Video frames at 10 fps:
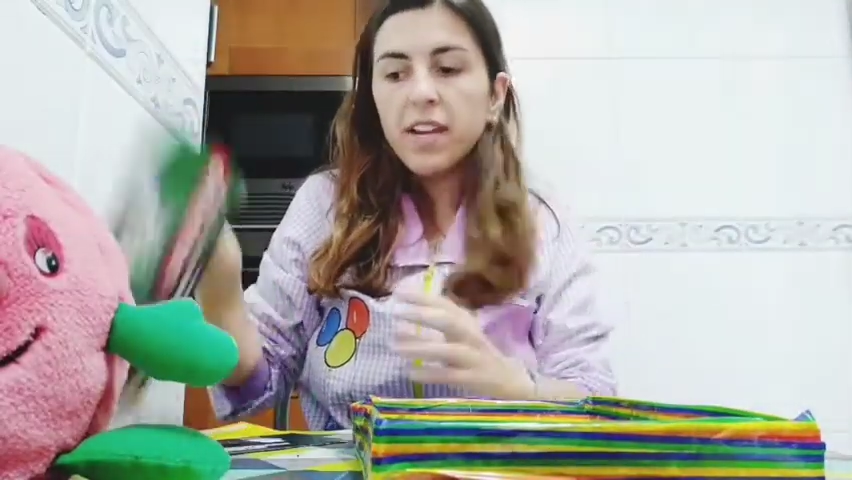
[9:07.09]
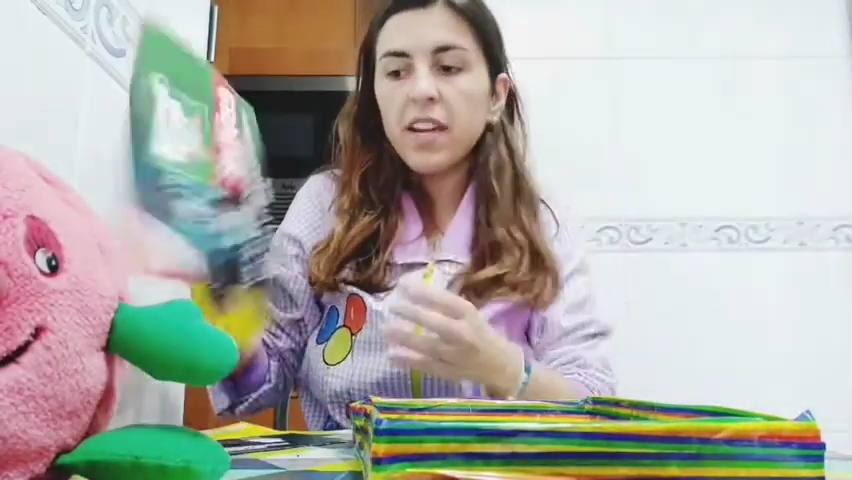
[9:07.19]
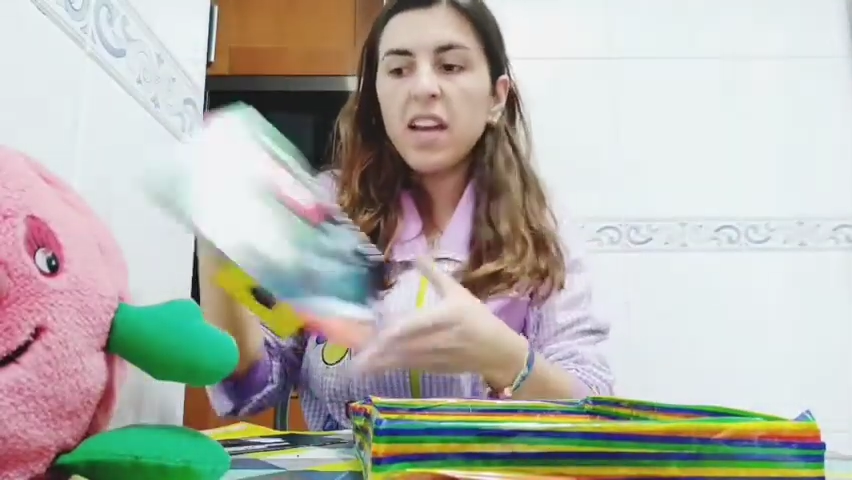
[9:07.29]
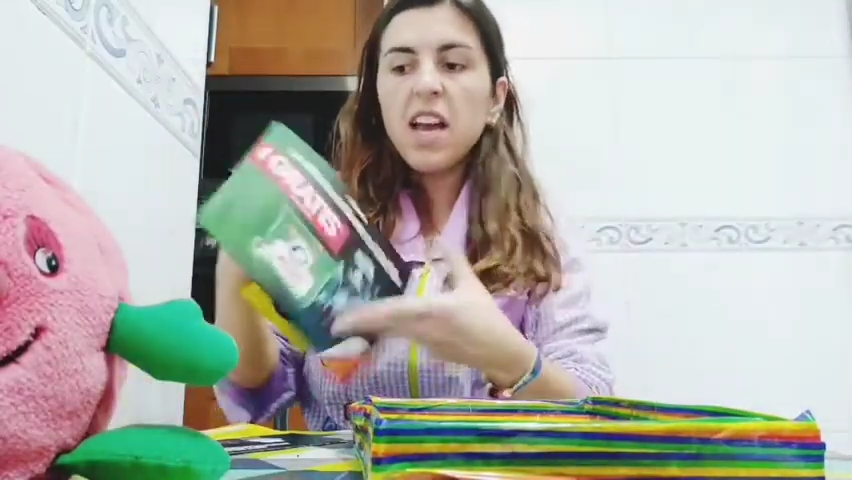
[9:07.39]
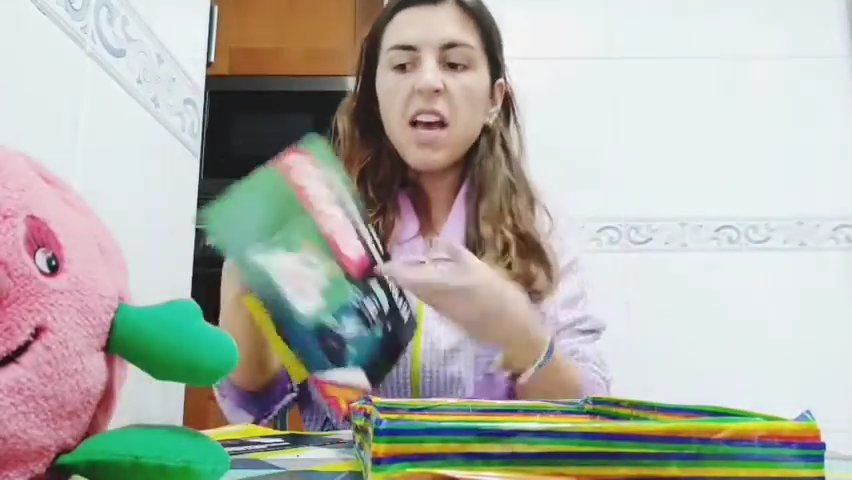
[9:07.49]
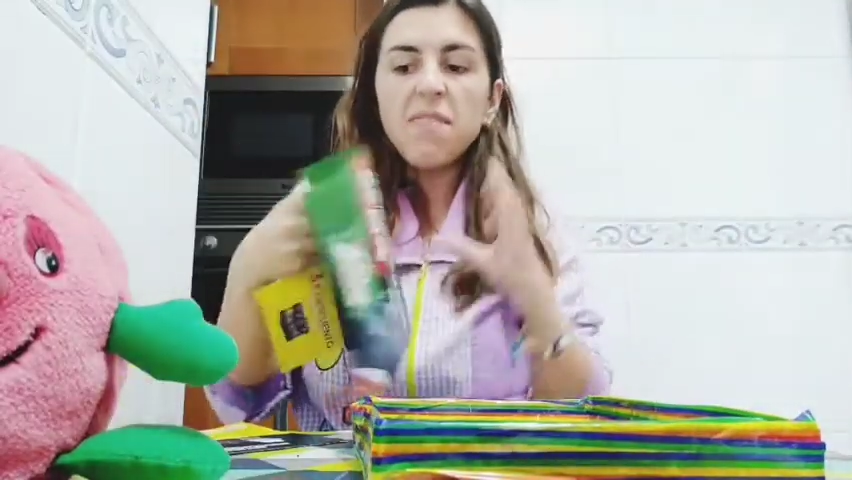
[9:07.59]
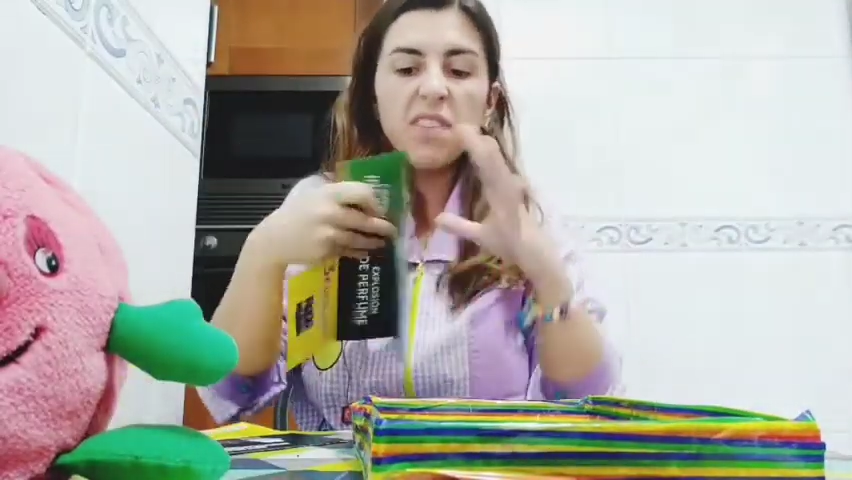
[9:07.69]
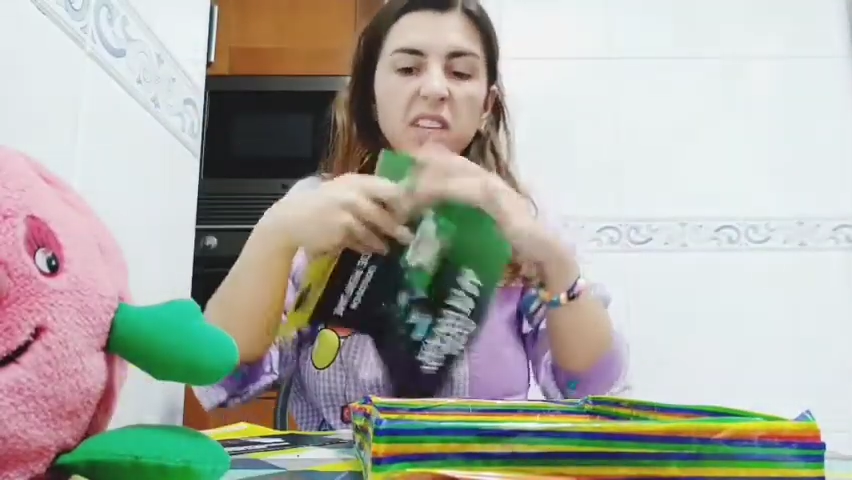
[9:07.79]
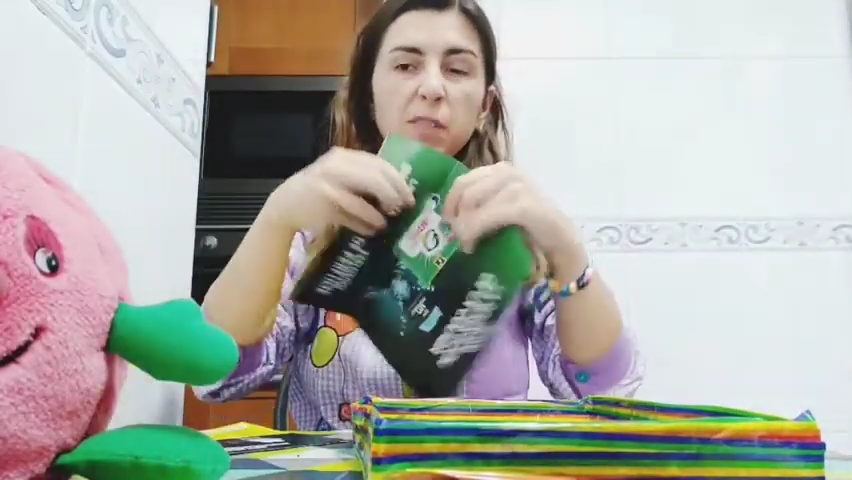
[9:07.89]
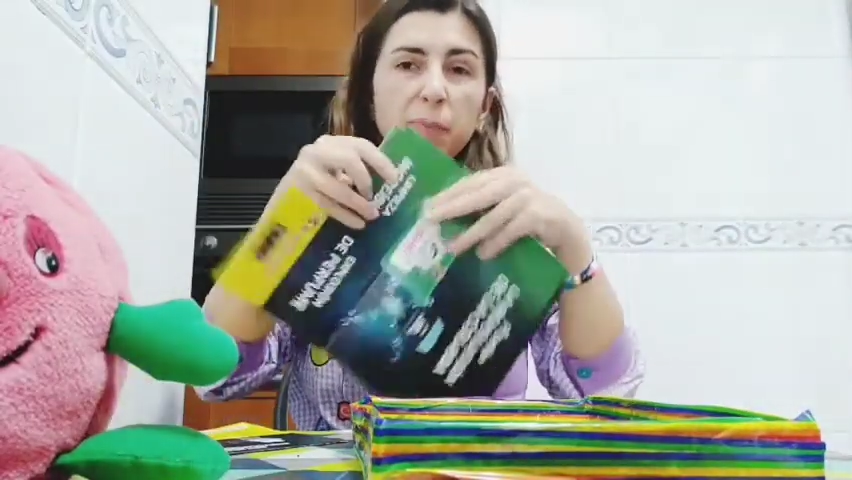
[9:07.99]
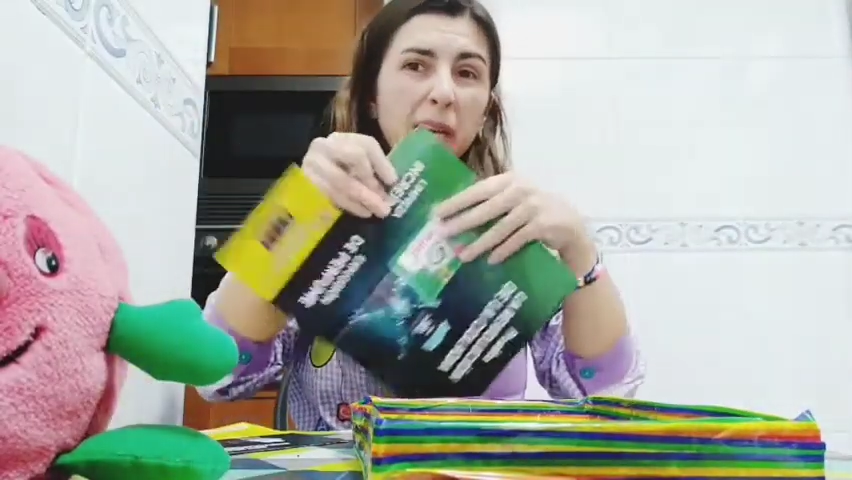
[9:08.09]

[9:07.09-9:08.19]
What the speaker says: and I have these